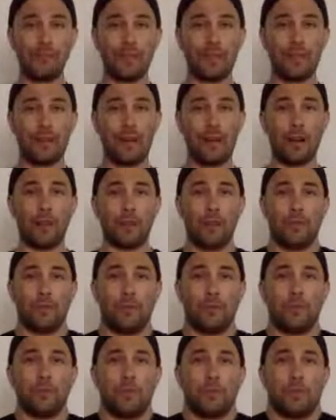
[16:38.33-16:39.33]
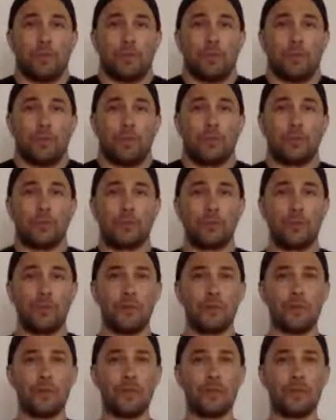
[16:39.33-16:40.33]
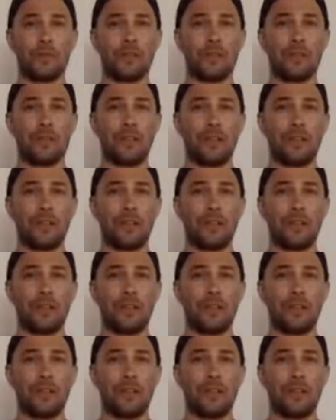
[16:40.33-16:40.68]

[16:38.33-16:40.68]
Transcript: Now, if you roll your shoulders forward,